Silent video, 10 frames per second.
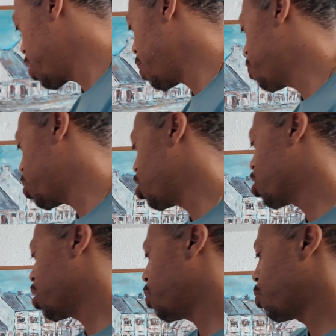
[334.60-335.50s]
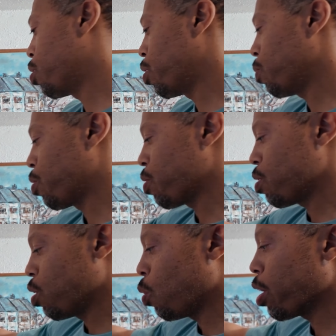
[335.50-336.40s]
they potentially were
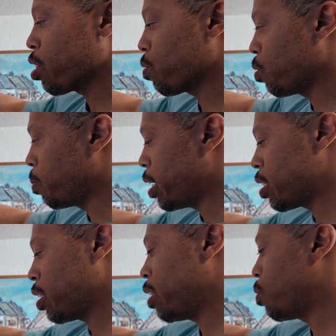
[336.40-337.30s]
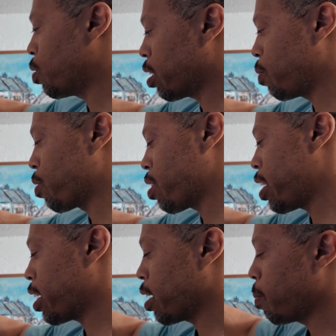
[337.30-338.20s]
going through mentally, what they were
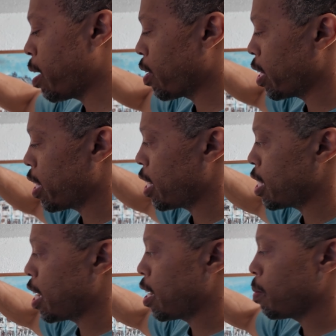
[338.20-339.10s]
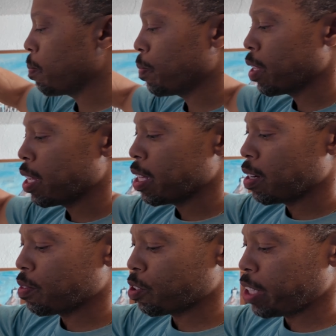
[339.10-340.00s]
thinking about at that time
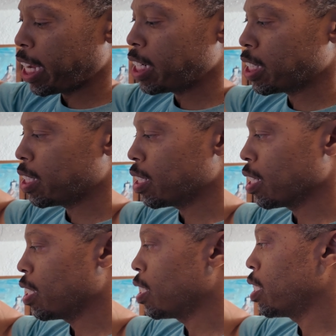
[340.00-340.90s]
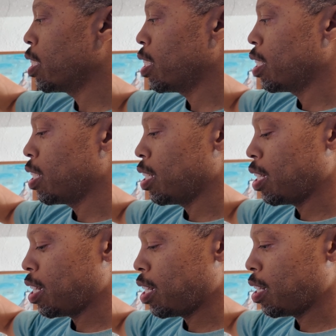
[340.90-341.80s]
of creation.
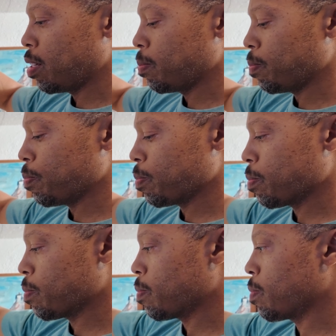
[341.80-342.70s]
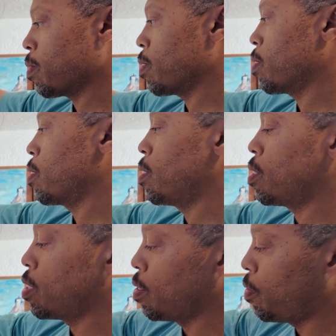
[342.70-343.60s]

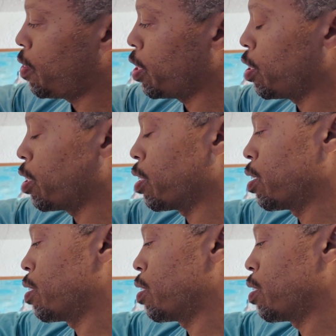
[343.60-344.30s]
This is a figure.